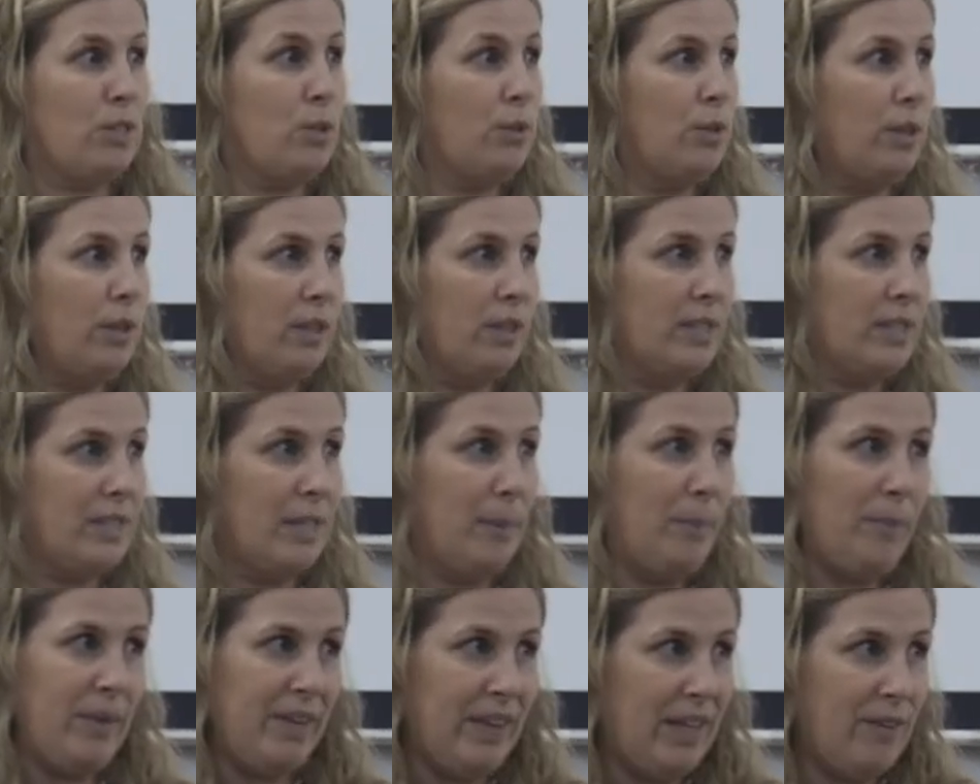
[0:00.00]
So there is
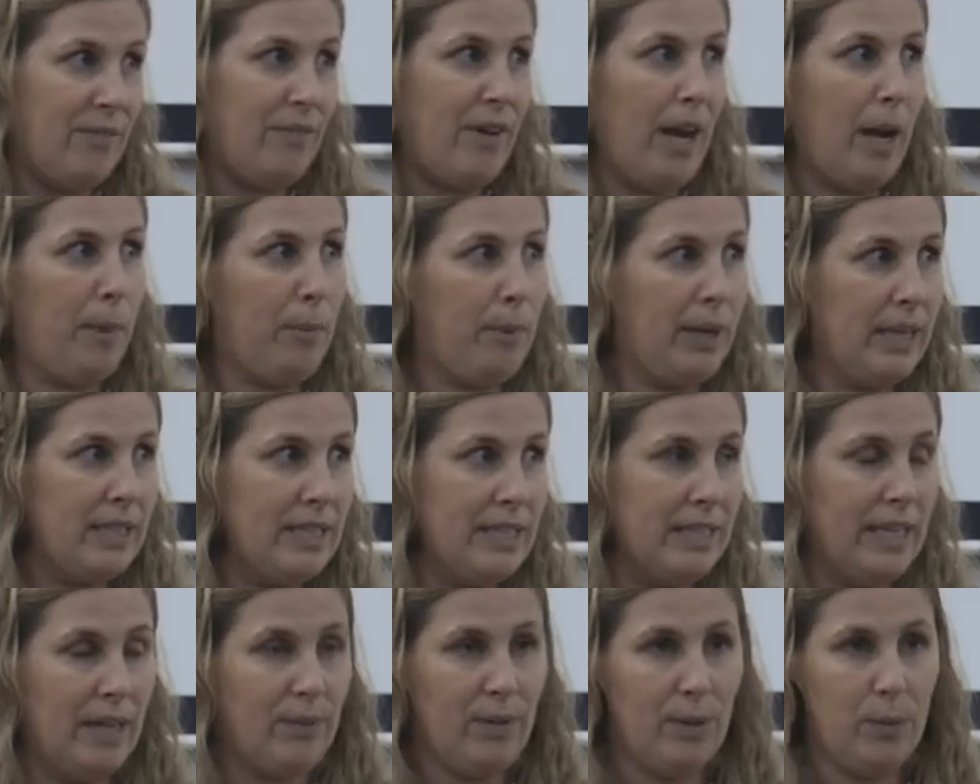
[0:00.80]
something that
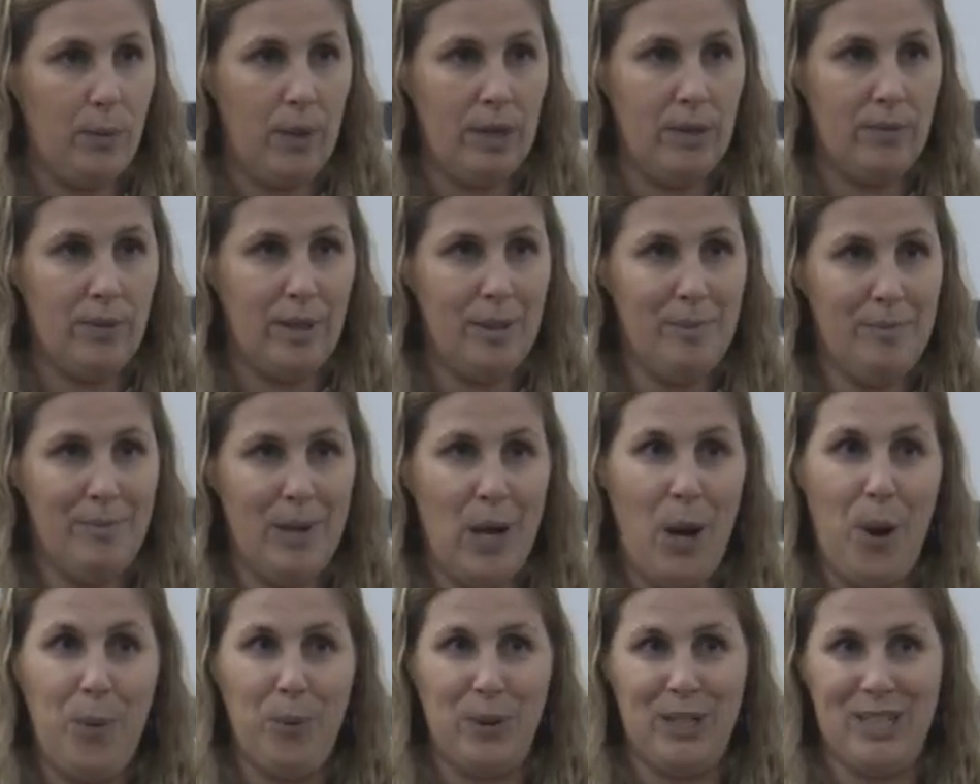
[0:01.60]
vibrates in every one of them,
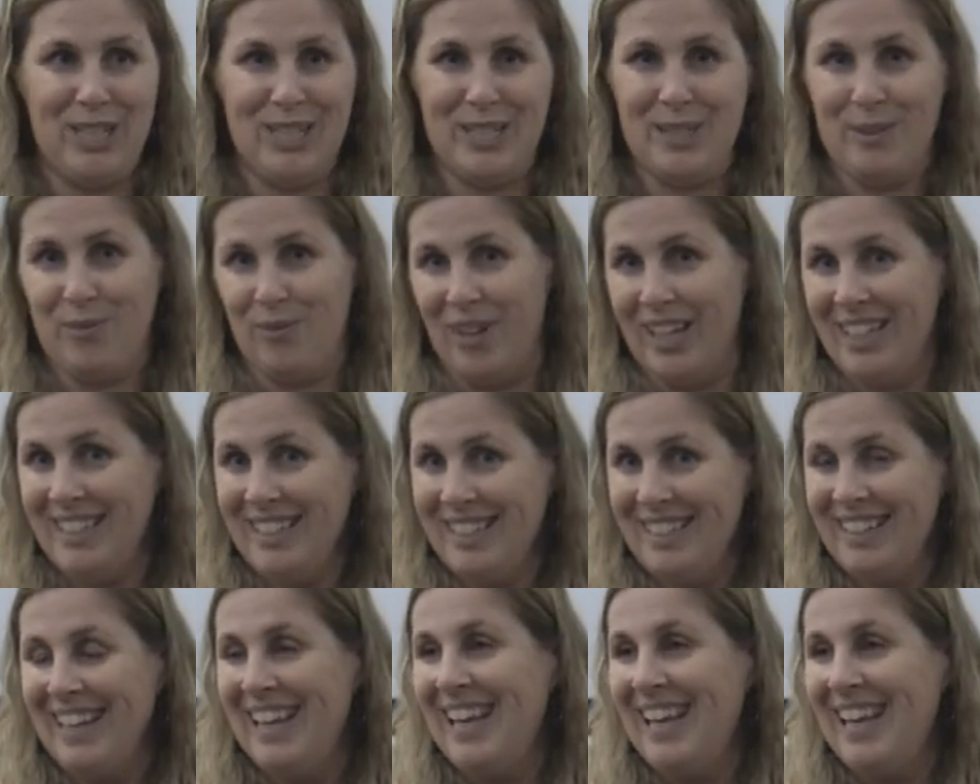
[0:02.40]
which is fun.